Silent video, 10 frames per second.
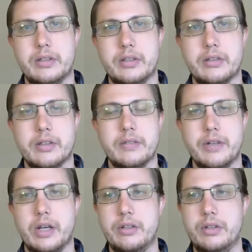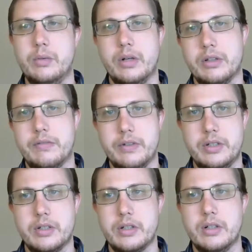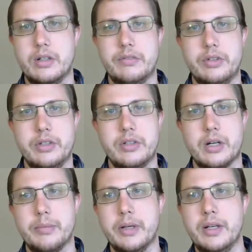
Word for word: that's kind of a, nuanced feature of C Sharp,